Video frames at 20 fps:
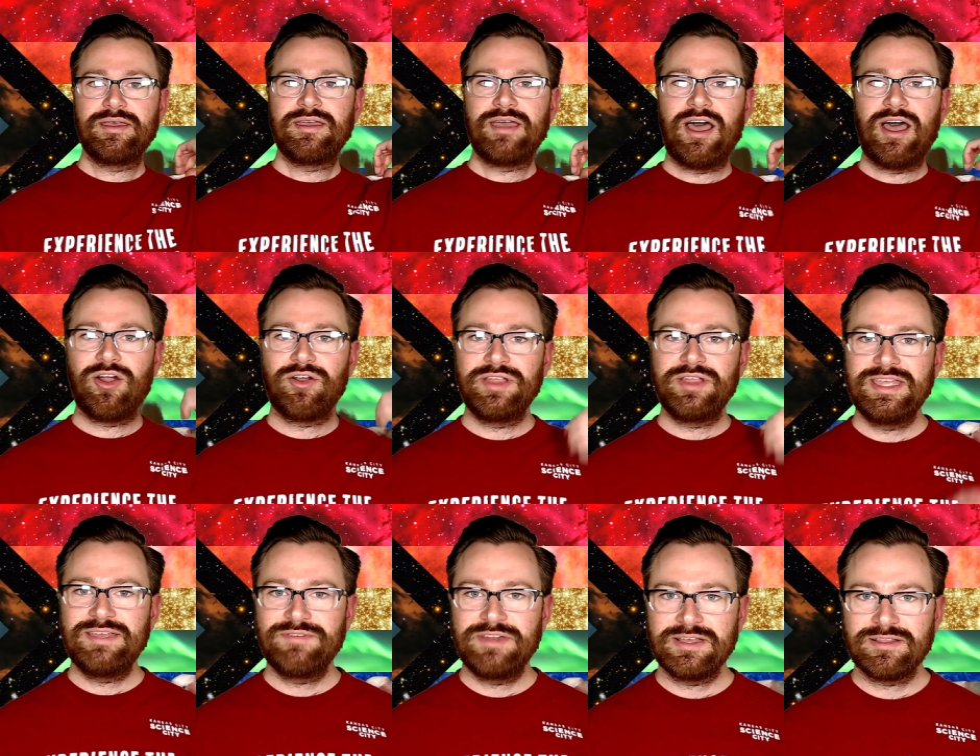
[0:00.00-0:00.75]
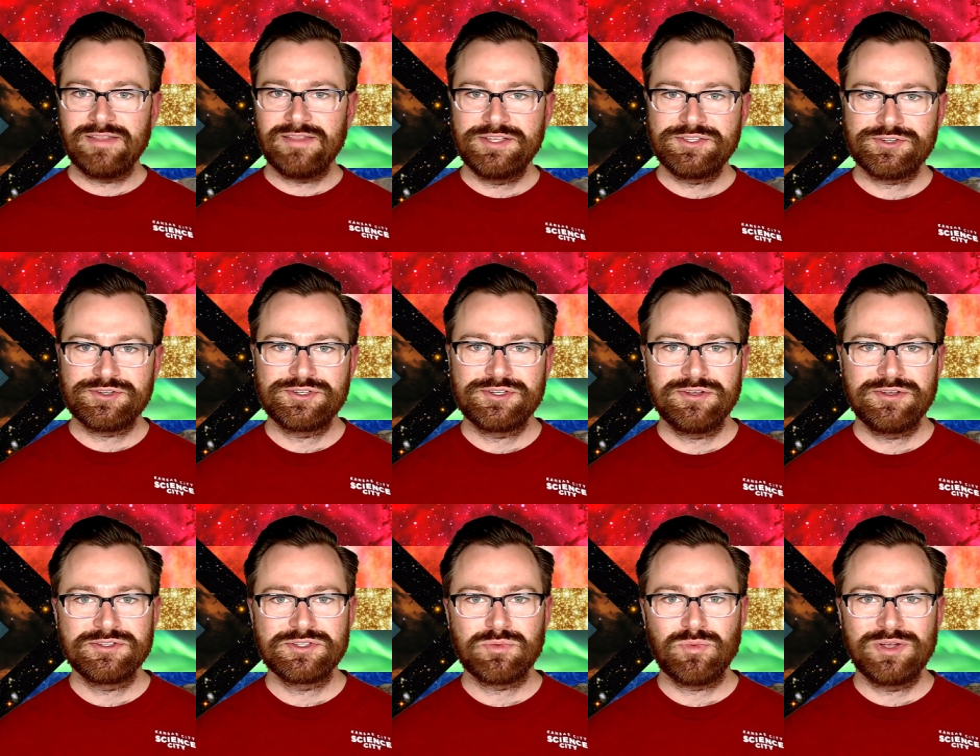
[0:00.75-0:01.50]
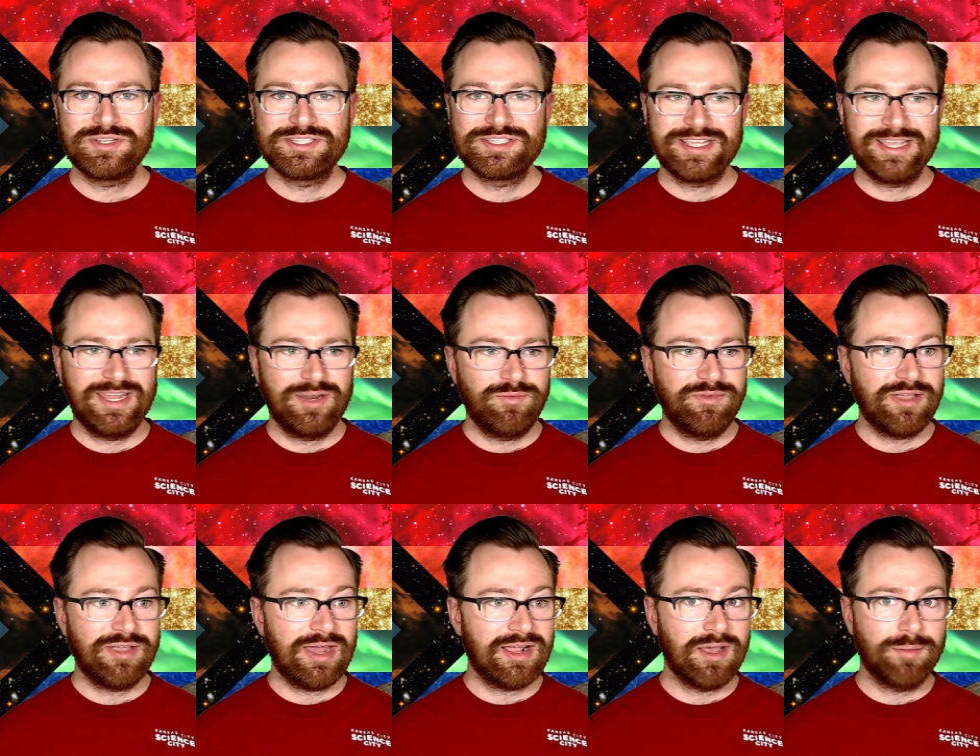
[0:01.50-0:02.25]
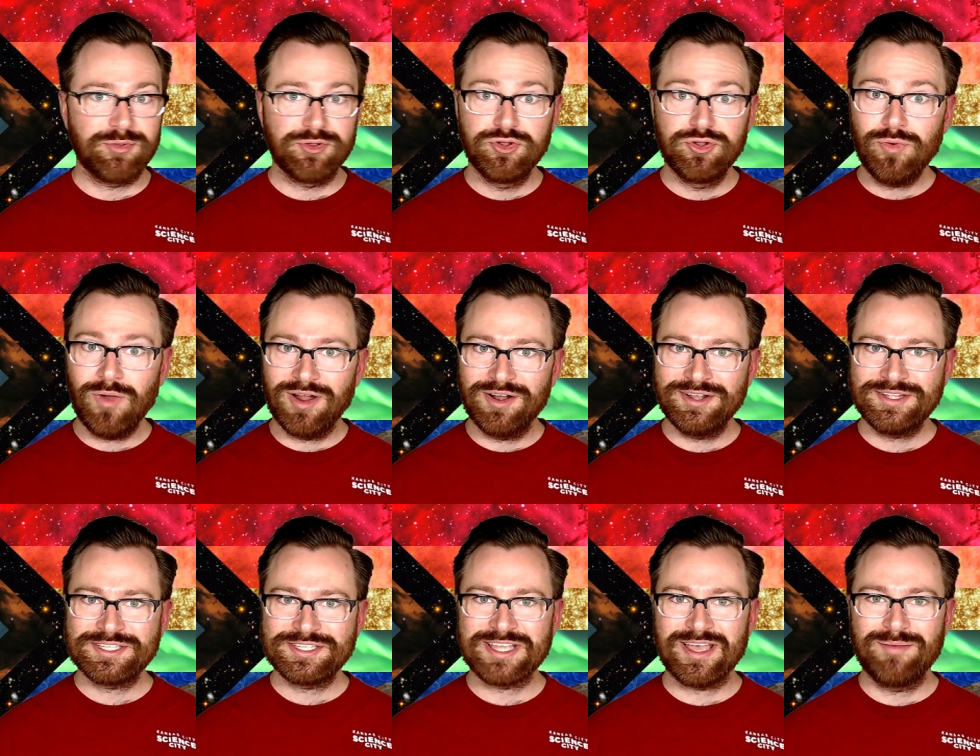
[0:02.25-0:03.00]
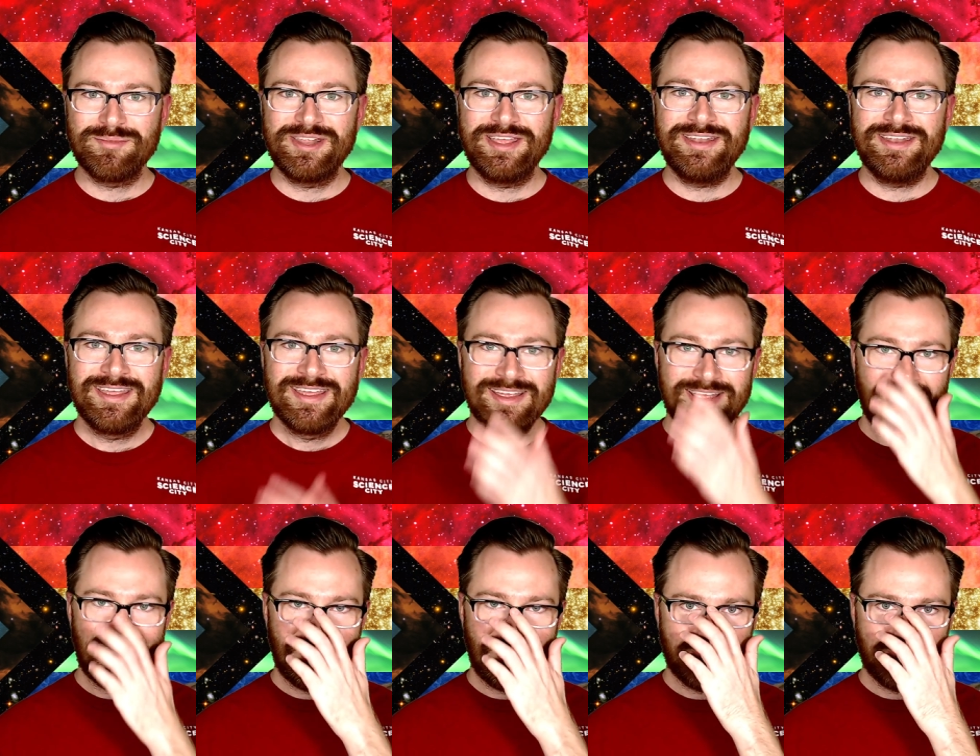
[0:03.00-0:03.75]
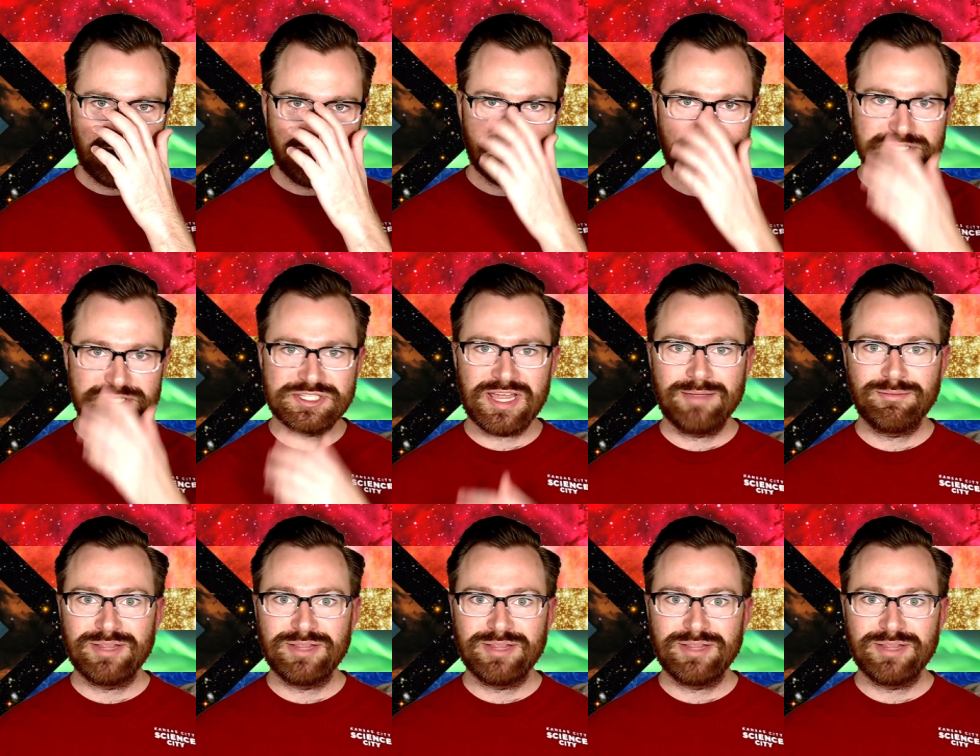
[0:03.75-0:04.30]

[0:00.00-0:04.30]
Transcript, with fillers: our evening laser shows once again, and we've got a couple new artists coming in uh, for the first time.